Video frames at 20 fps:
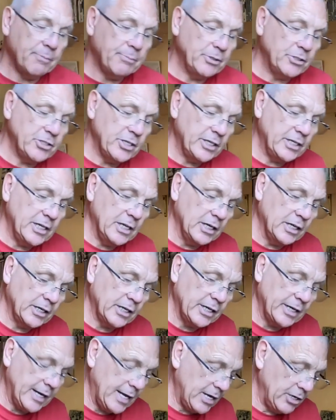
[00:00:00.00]
particular
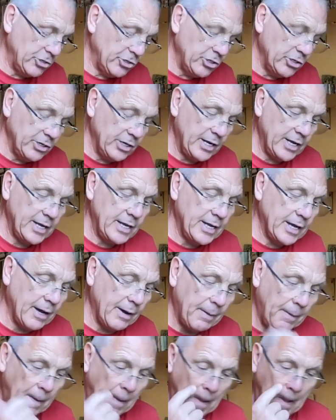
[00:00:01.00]
connection
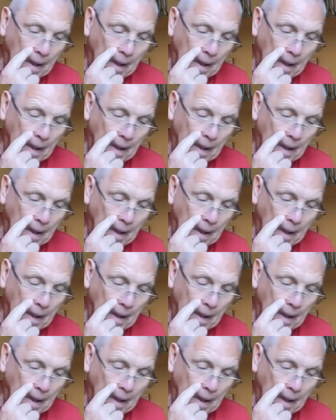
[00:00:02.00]
here.